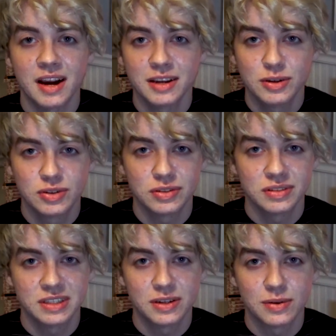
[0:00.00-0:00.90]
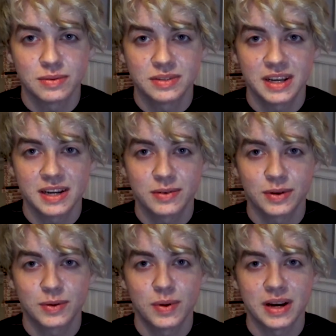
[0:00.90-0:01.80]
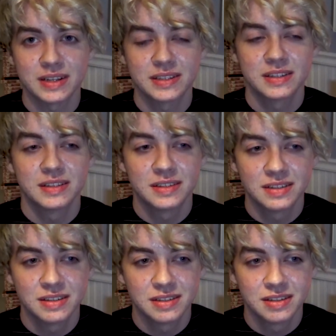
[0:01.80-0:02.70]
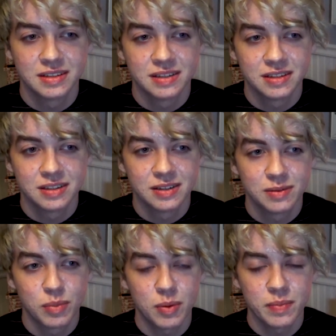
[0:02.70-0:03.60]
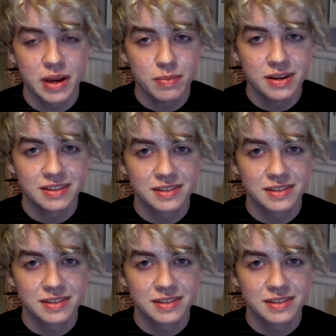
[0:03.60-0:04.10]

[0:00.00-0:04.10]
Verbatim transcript: I usually don't take requests, but maybe